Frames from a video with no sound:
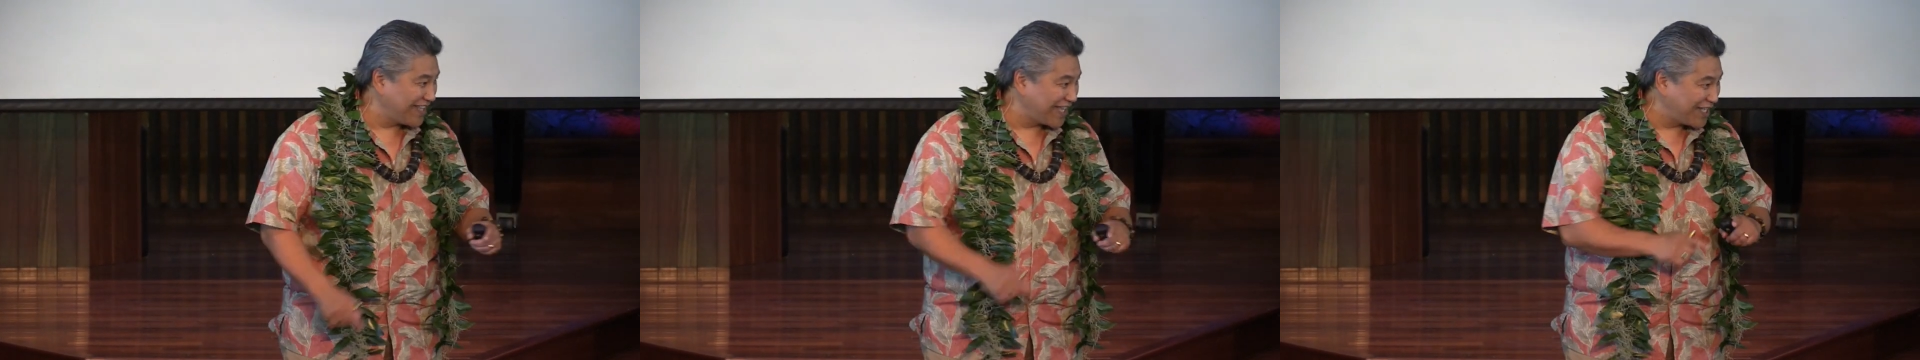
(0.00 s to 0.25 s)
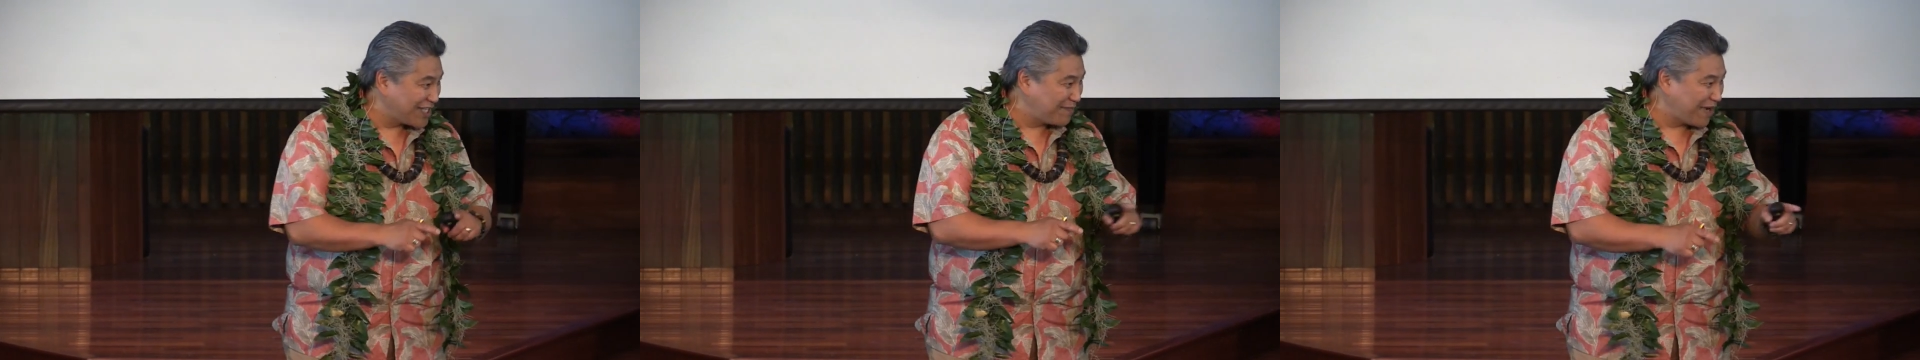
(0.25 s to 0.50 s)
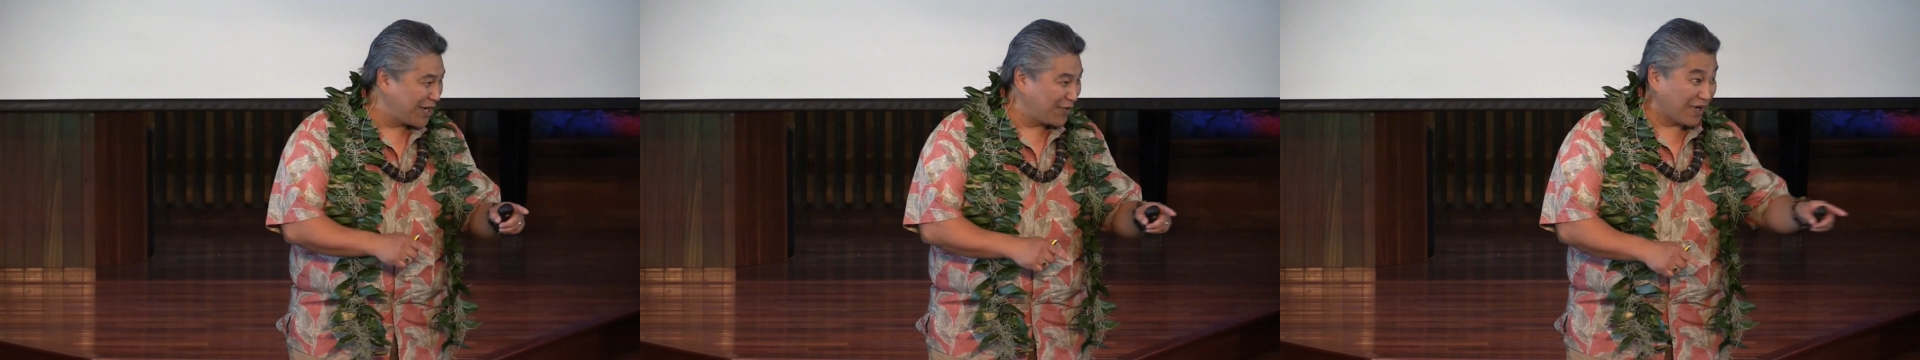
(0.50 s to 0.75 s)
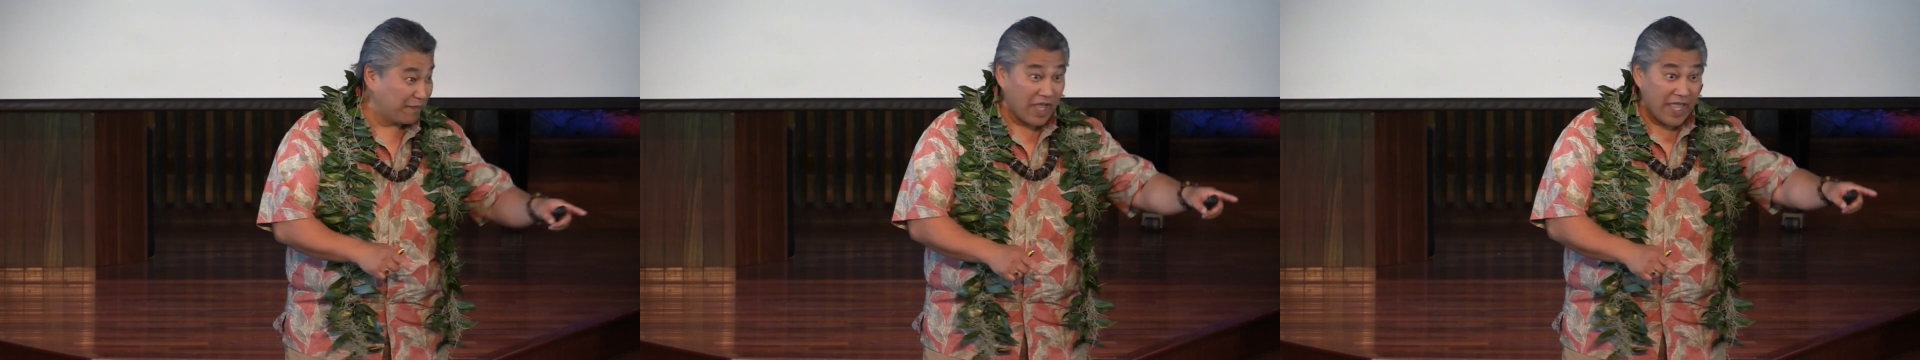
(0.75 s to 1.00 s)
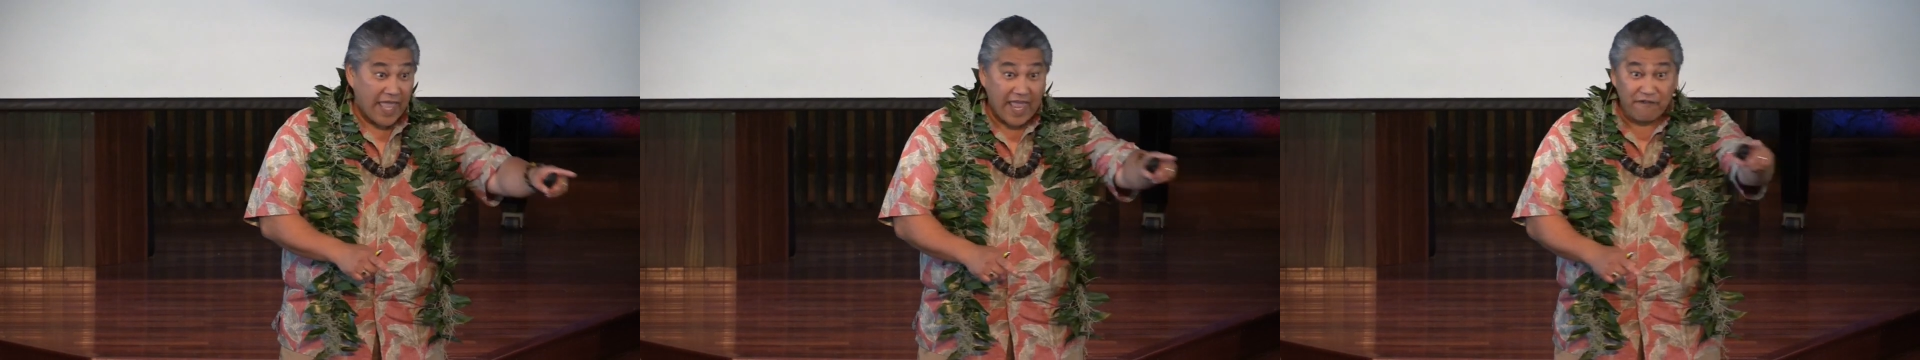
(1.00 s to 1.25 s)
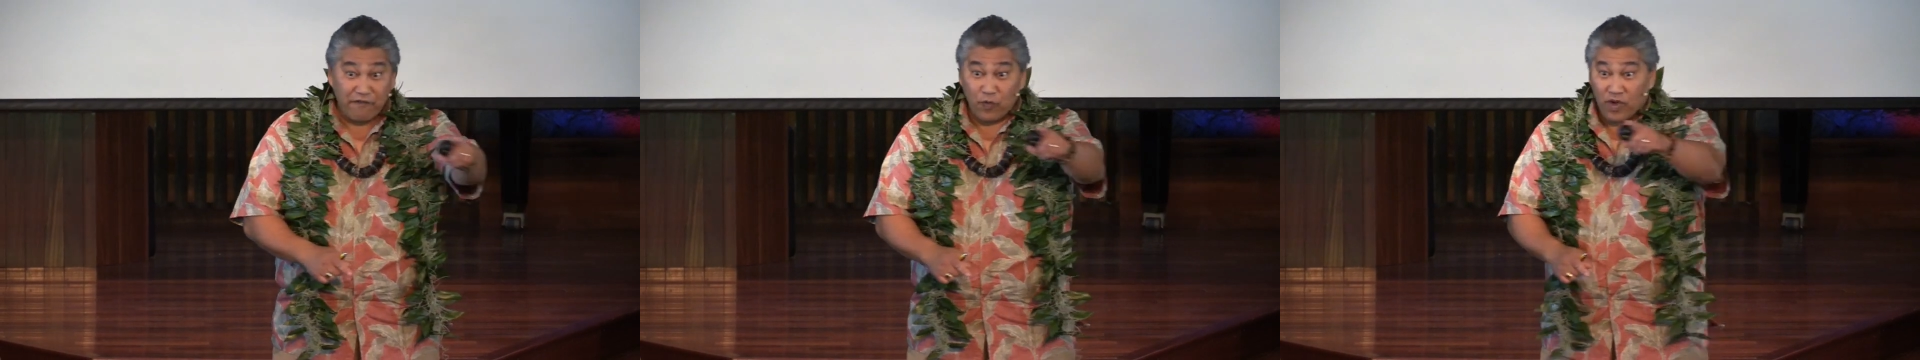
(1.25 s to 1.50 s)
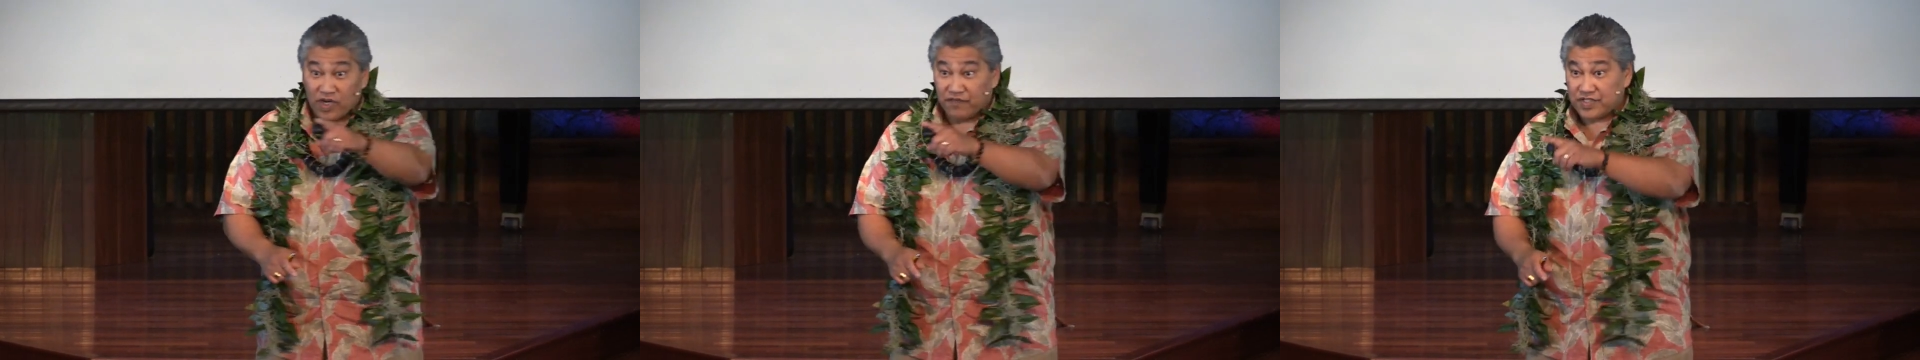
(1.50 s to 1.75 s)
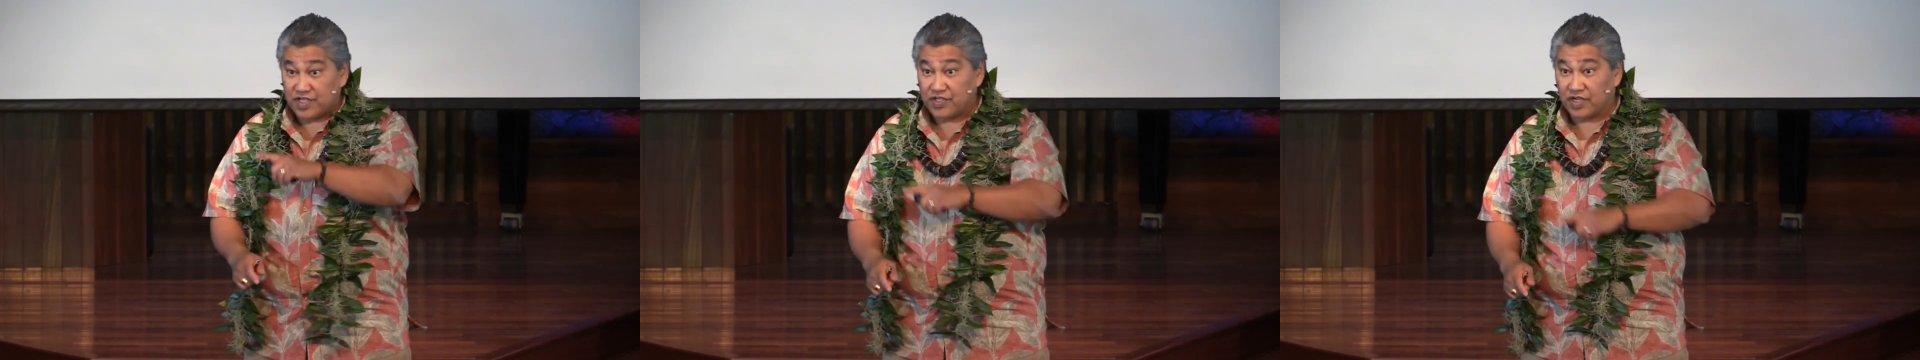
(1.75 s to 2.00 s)
Like the spider web, every one of
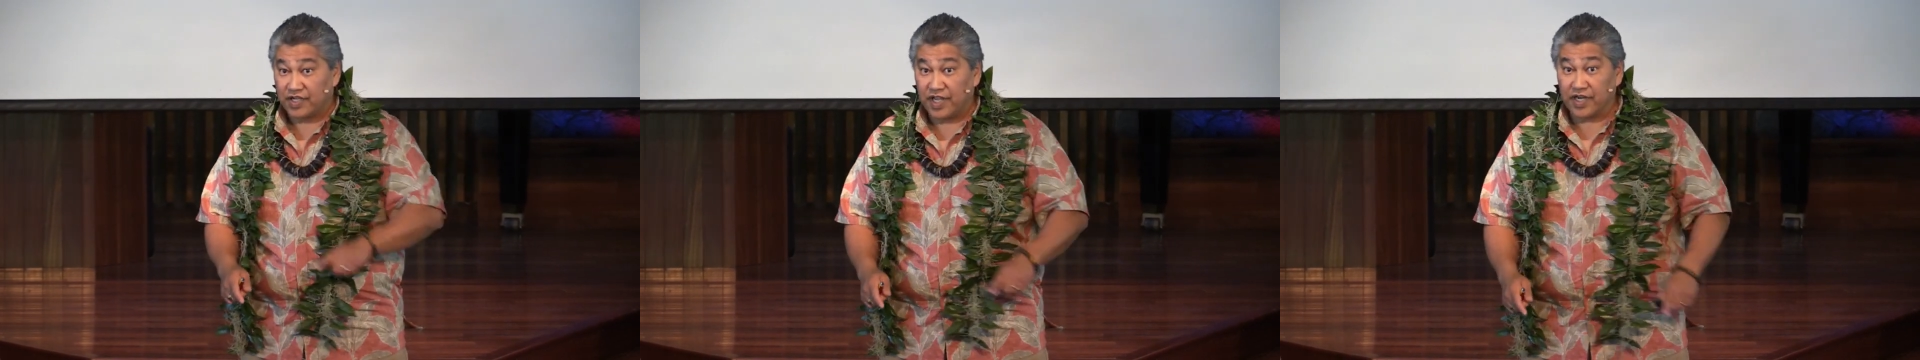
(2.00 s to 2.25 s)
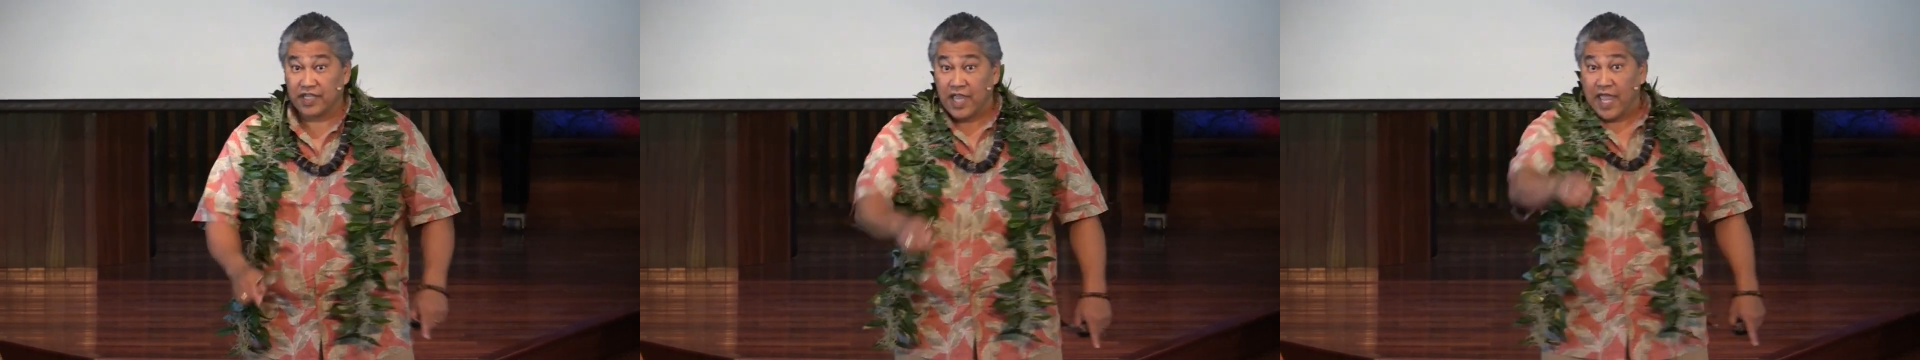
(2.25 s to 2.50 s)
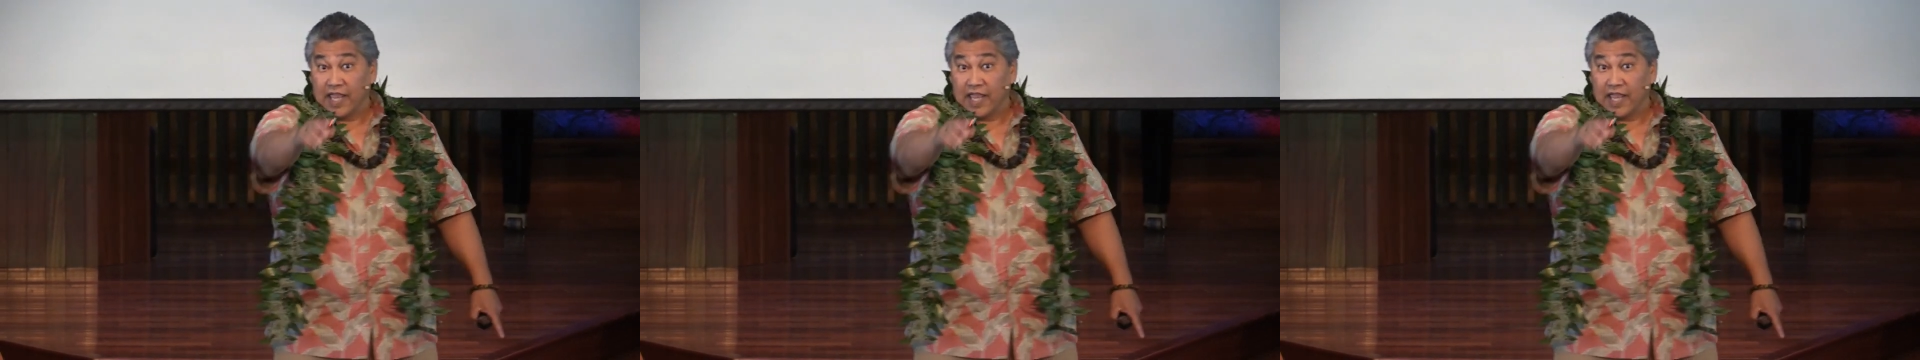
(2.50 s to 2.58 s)
us is connected.